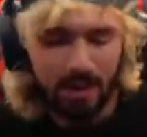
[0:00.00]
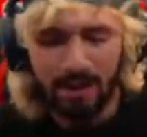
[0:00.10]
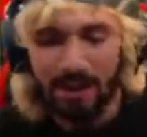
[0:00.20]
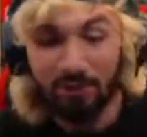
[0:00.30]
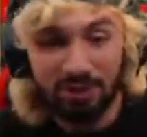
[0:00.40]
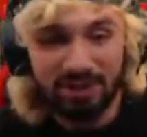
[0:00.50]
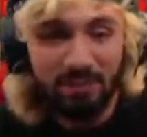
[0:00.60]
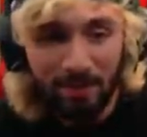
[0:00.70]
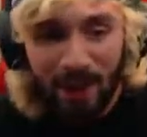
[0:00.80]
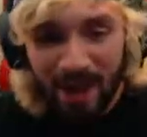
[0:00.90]
If you see
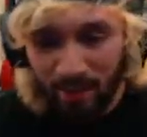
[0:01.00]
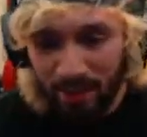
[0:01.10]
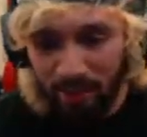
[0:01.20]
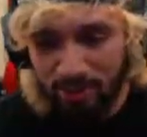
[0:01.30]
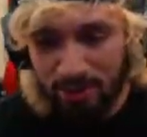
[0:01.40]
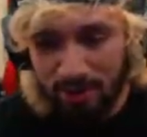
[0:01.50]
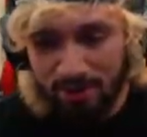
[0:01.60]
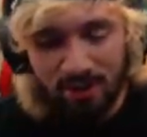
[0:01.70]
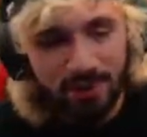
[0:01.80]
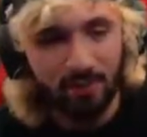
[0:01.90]
me pack my other
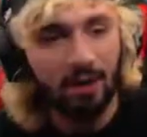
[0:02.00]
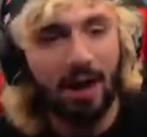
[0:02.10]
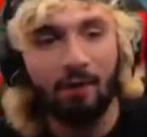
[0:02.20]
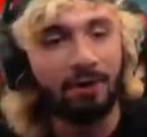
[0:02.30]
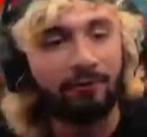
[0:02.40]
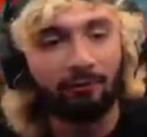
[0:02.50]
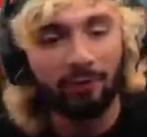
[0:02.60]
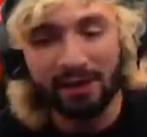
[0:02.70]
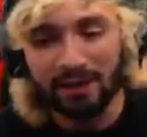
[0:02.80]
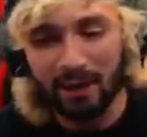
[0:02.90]
Charizards, bro, I would have
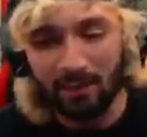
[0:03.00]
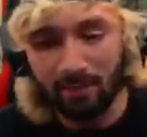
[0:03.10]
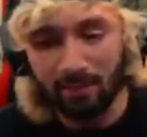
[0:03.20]
freaked out.